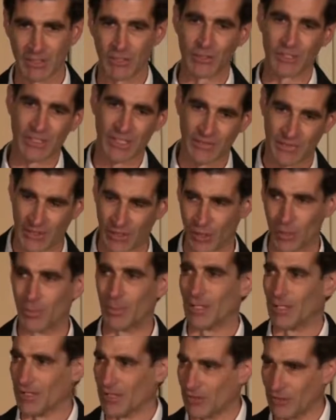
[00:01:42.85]
No, it's not there,
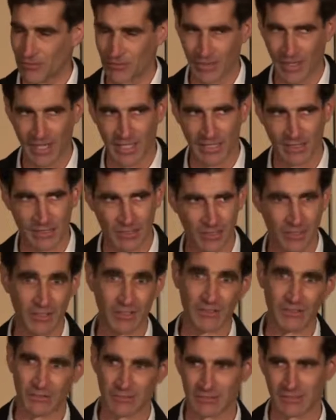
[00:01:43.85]
open another file.
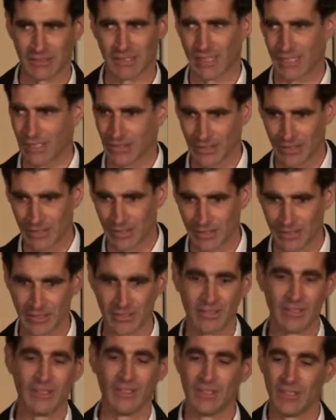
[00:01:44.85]
Oh, it's not there
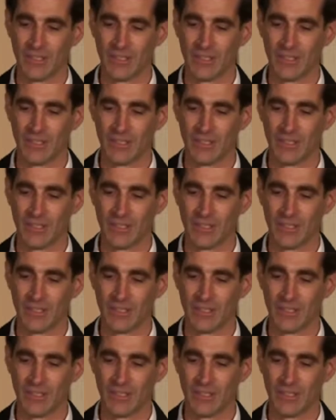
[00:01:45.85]
either.